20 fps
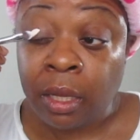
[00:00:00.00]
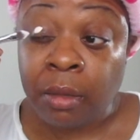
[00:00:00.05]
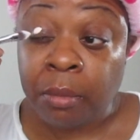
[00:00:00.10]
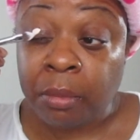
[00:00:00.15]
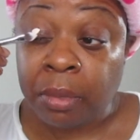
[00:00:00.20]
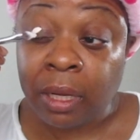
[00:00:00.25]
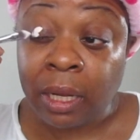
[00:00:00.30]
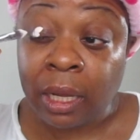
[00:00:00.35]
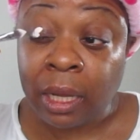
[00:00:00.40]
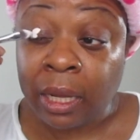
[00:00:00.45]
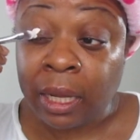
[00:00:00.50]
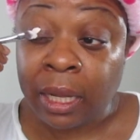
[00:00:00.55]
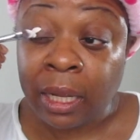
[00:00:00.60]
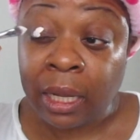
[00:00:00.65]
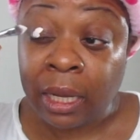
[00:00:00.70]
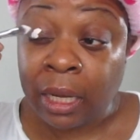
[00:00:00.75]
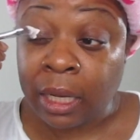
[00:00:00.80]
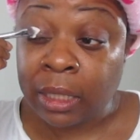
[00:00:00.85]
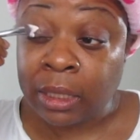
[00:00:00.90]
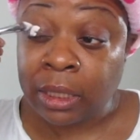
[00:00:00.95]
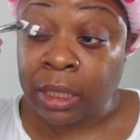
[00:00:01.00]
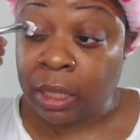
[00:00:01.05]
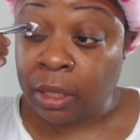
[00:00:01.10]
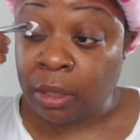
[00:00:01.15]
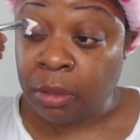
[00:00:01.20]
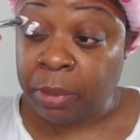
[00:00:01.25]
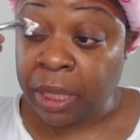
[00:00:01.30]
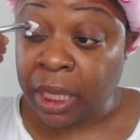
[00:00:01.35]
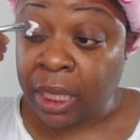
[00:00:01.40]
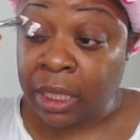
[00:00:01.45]
applying
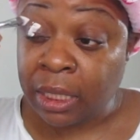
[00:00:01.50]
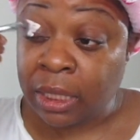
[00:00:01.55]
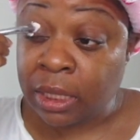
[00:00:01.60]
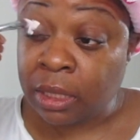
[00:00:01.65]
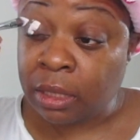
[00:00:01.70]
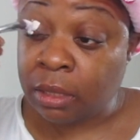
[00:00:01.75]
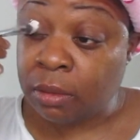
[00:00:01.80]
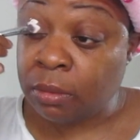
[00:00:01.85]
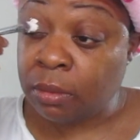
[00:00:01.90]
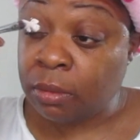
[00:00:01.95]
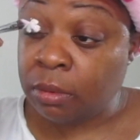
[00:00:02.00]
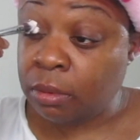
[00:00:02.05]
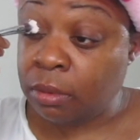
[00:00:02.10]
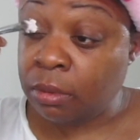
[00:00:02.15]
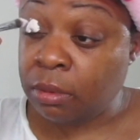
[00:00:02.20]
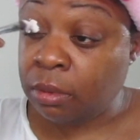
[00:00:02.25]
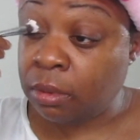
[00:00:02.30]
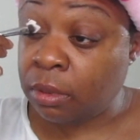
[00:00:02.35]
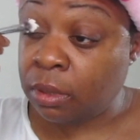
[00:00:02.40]
eyeshadow base. Ooh.